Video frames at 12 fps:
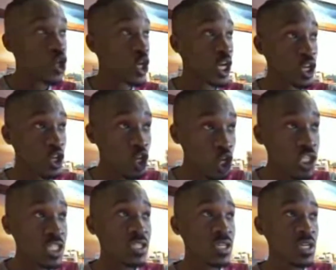You
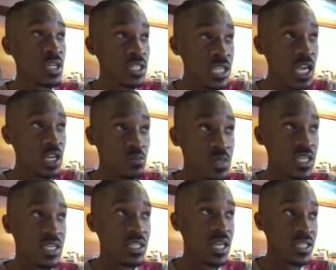cannot tell
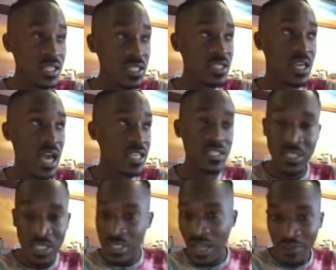me that these
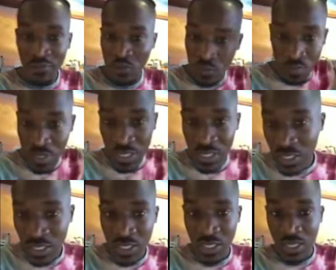guys deserve to
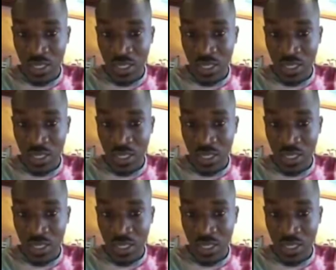be